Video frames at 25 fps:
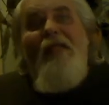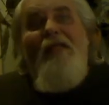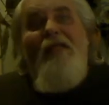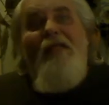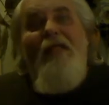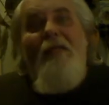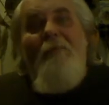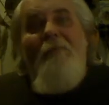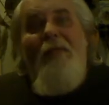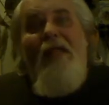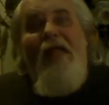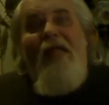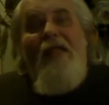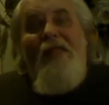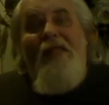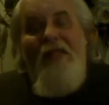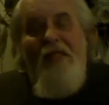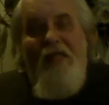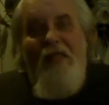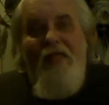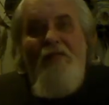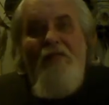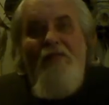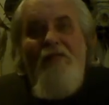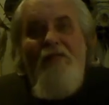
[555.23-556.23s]
to the bed
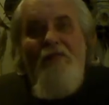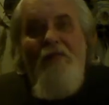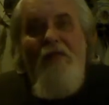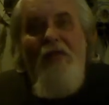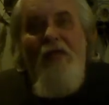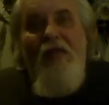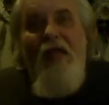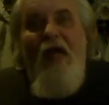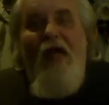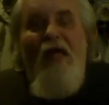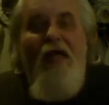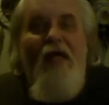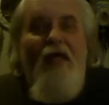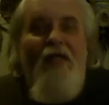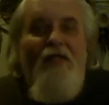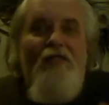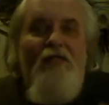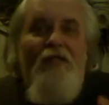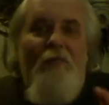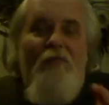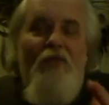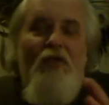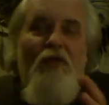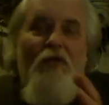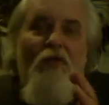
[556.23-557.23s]
yet. I got
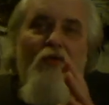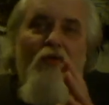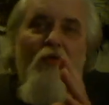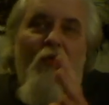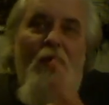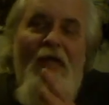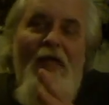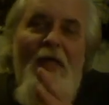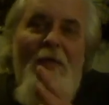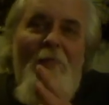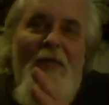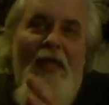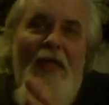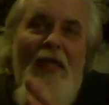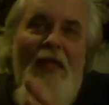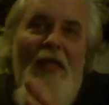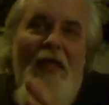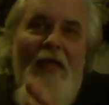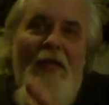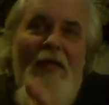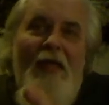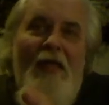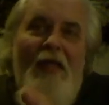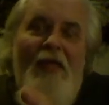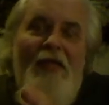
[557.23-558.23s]
some little dweeb
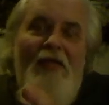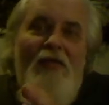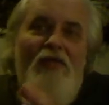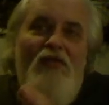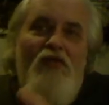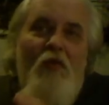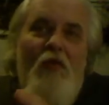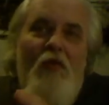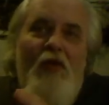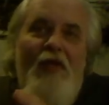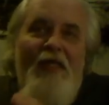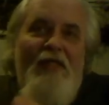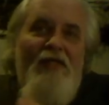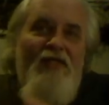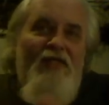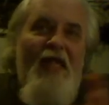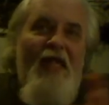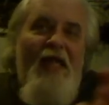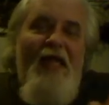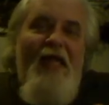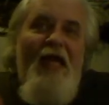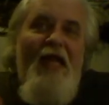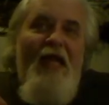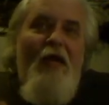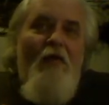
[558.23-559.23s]
idiot in his 20s
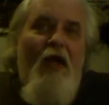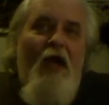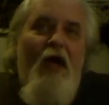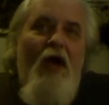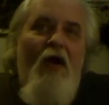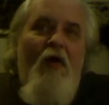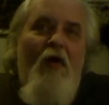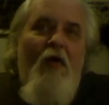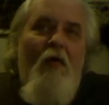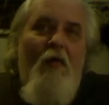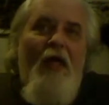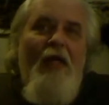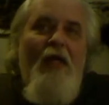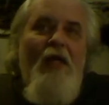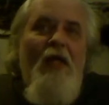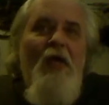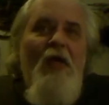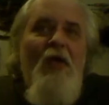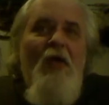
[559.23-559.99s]
standing out in the hallway.